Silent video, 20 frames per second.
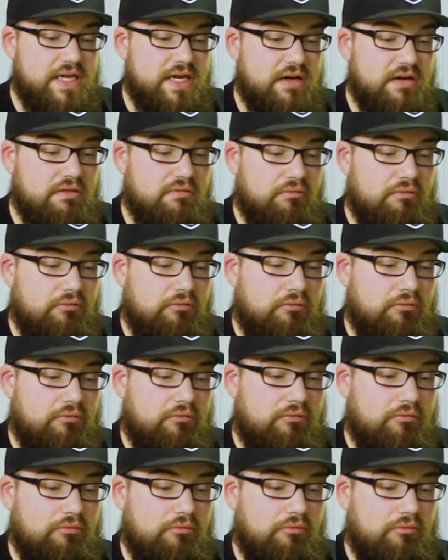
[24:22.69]
here.
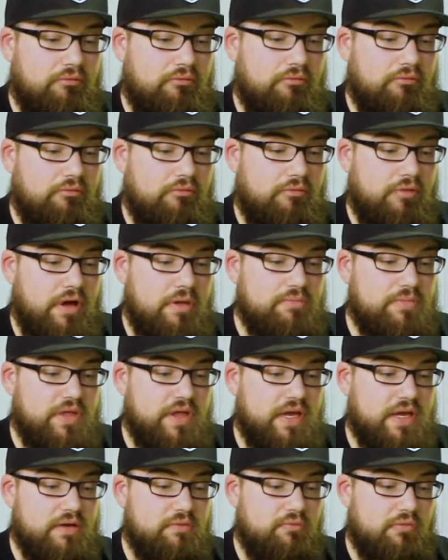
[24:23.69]
I'm
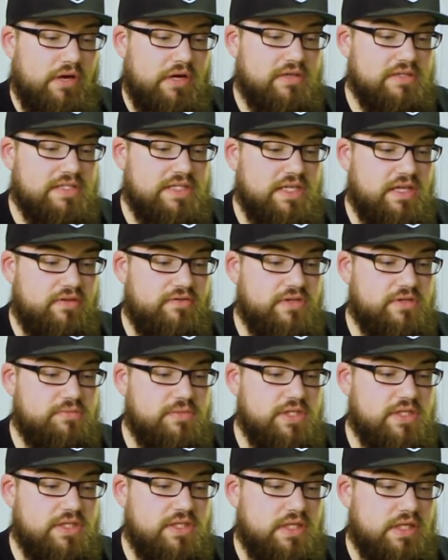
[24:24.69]
thinking, where's the Elvish
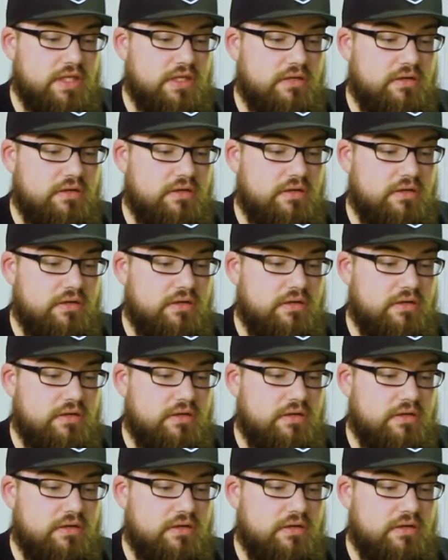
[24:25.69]
Mystic?